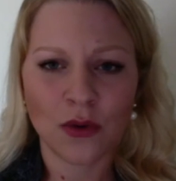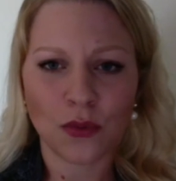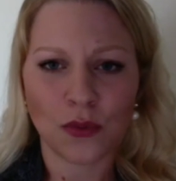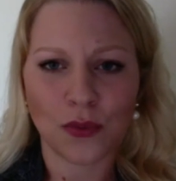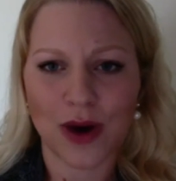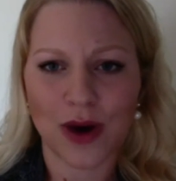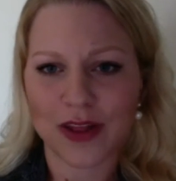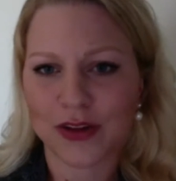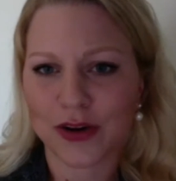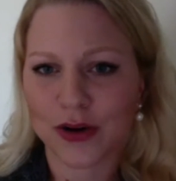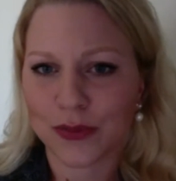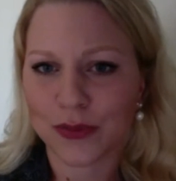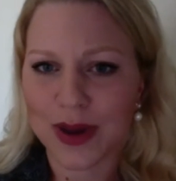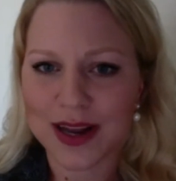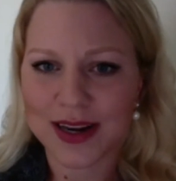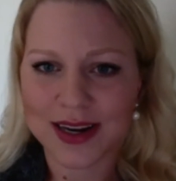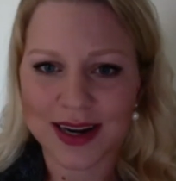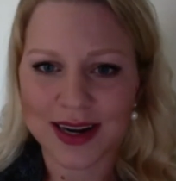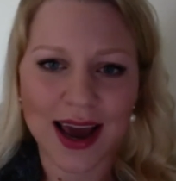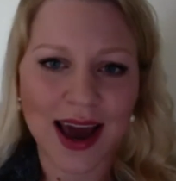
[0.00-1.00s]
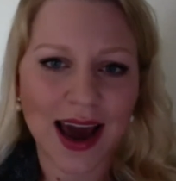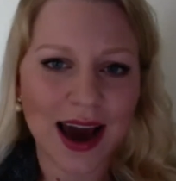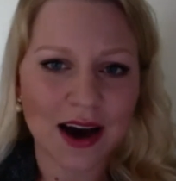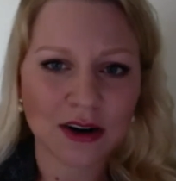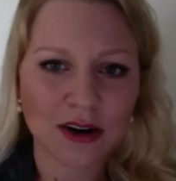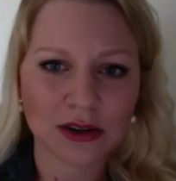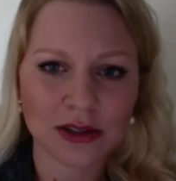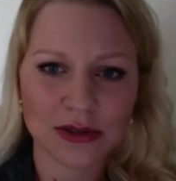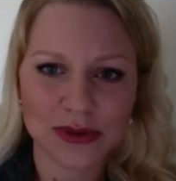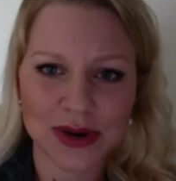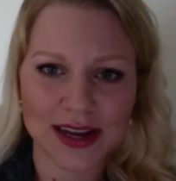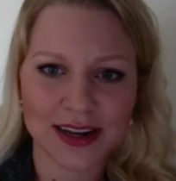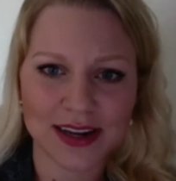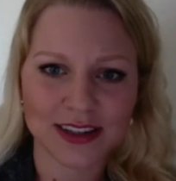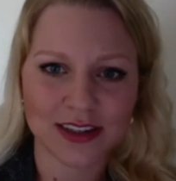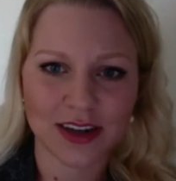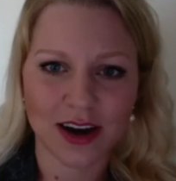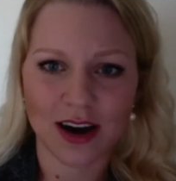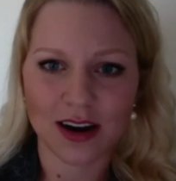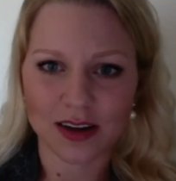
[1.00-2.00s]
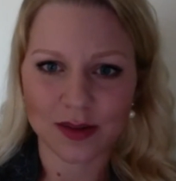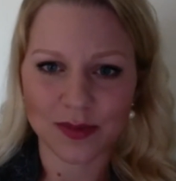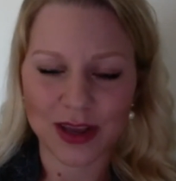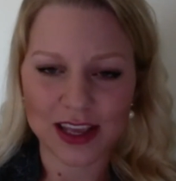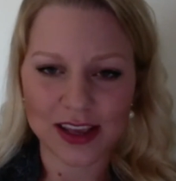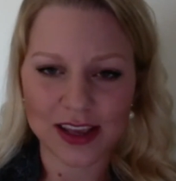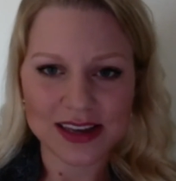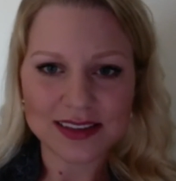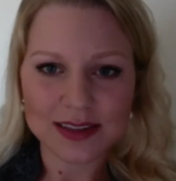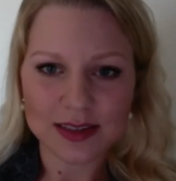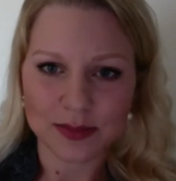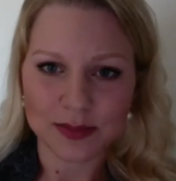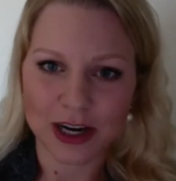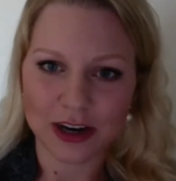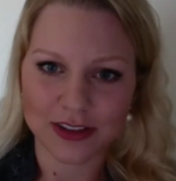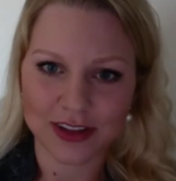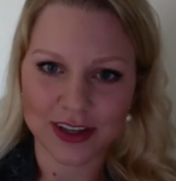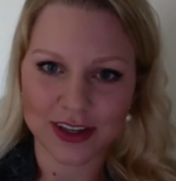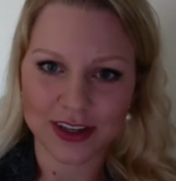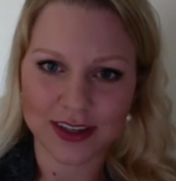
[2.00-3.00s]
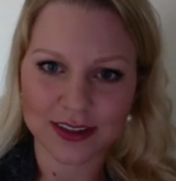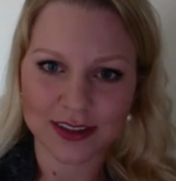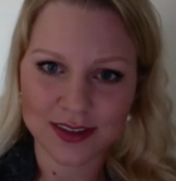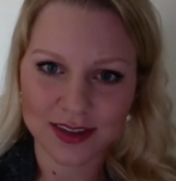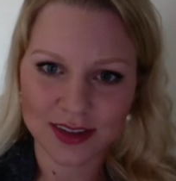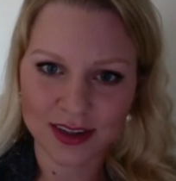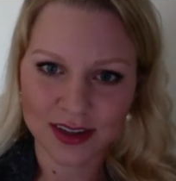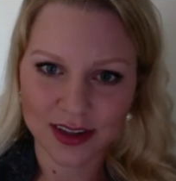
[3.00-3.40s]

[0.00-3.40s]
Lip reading: whether, when, and how do I talk to my kids about this?